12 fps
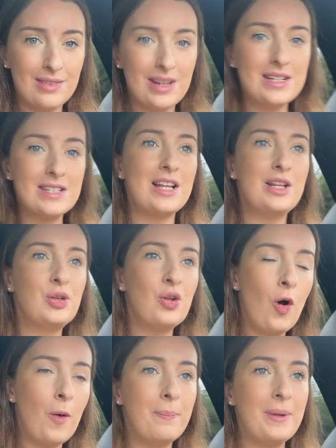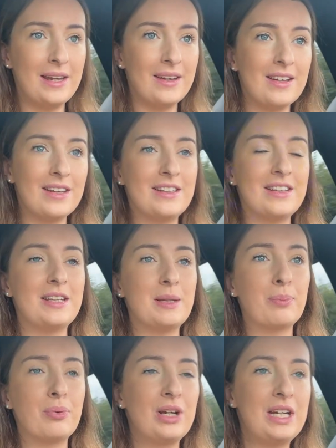It's a lot bigger than the
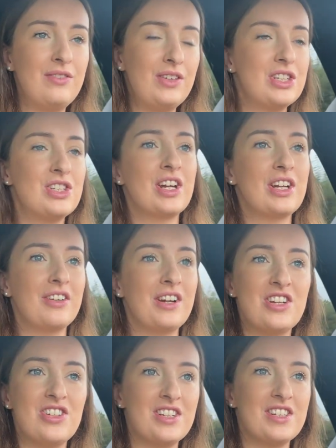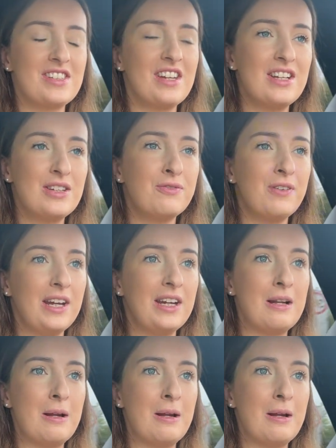previous generation Santa Fe.